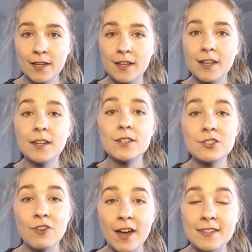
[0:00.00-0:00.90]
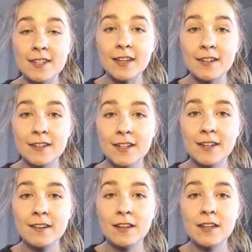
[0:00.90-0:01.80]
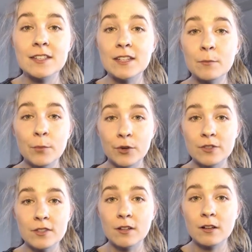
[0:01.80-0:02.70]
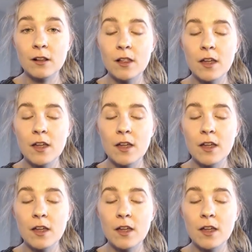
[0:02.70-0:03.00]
It is transient. It is impersonal.